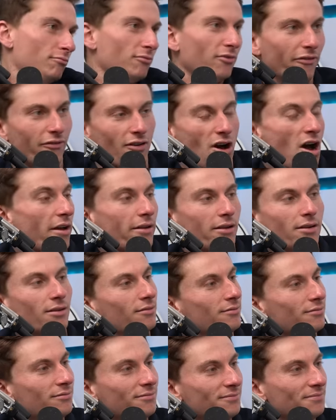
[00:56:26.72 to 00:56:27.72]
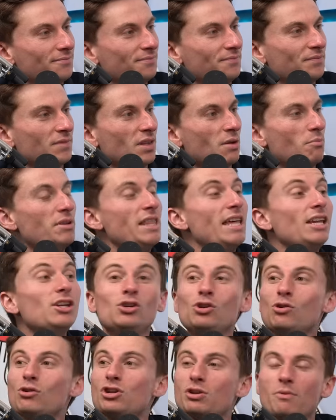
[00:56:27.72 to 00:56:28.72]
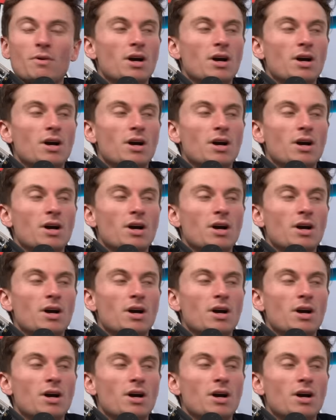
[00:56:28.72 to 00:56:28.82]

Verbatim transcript: Fine, but then yeah, you do those